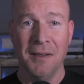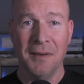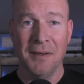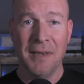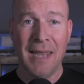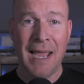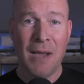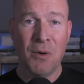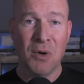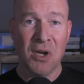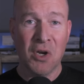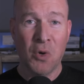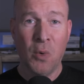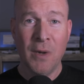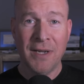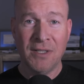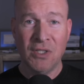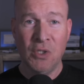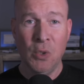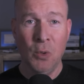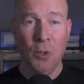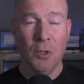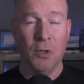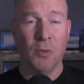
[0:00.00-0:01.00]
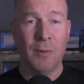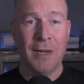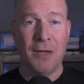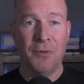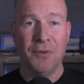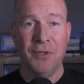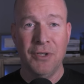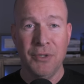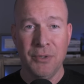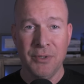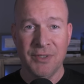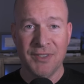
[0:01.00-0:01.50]
Now, a quick tour
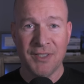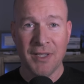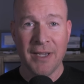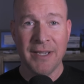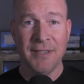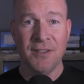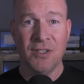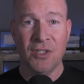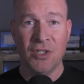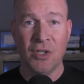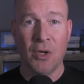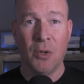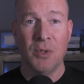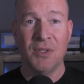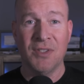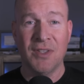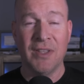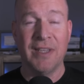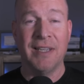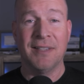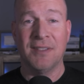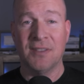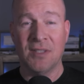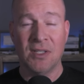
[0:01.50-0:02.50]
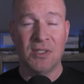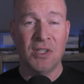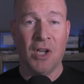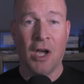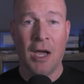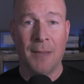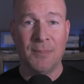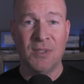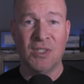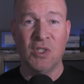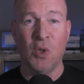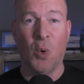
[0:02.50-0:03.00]
around news sites shows that it's the
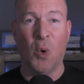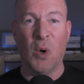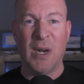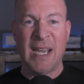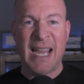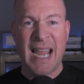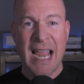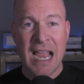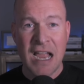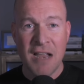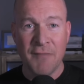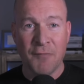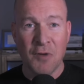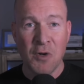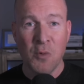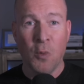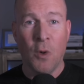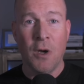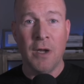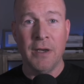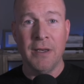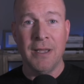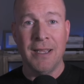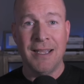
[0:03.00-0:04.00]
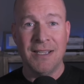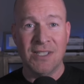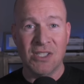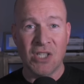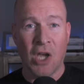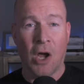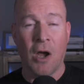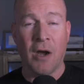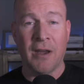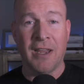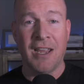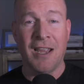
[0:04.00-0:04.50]
top story. Everyone is
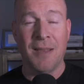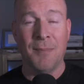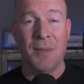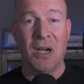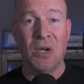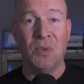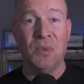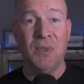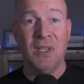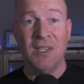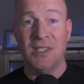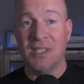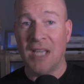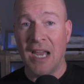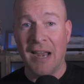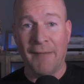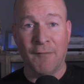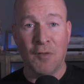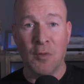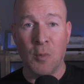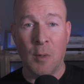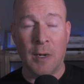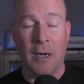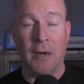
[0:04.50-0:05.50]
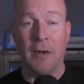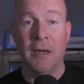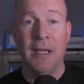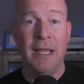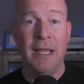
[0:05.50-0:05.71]
talking about this everywhere.